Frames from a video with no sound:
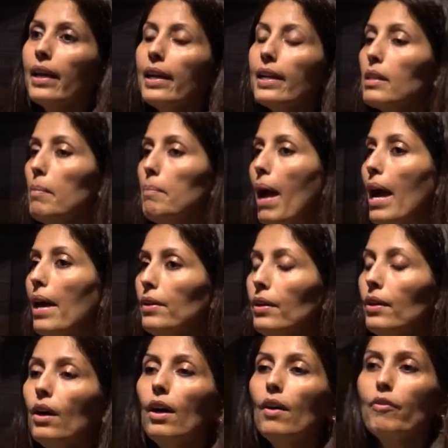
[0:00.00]
is a
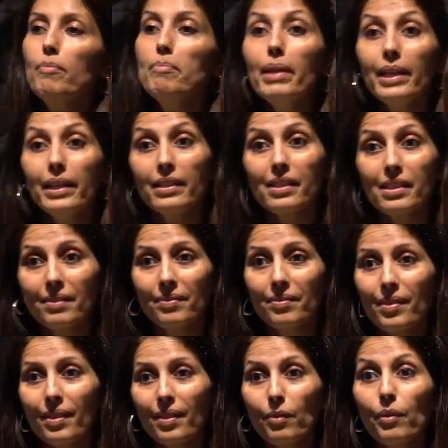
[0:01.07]
matter of minutes
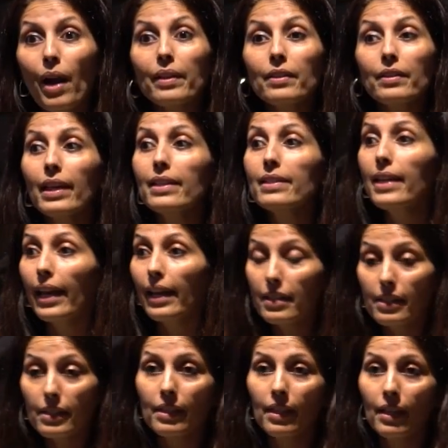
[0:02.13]
rather than
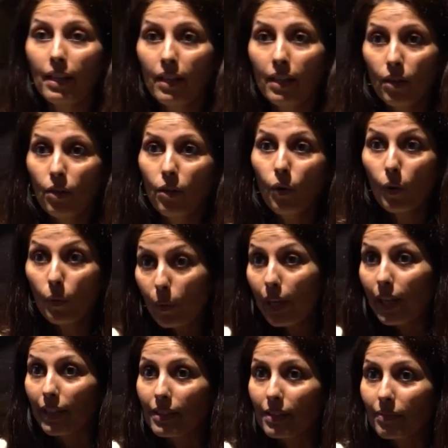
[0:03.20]
days or
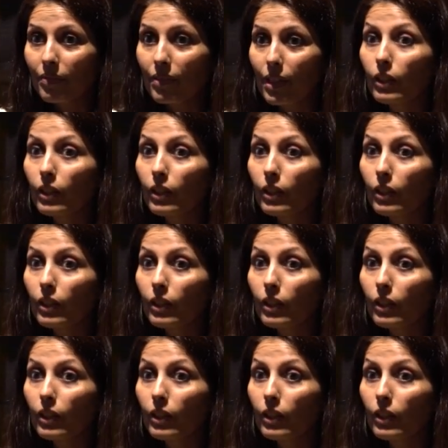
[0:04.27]
weeks.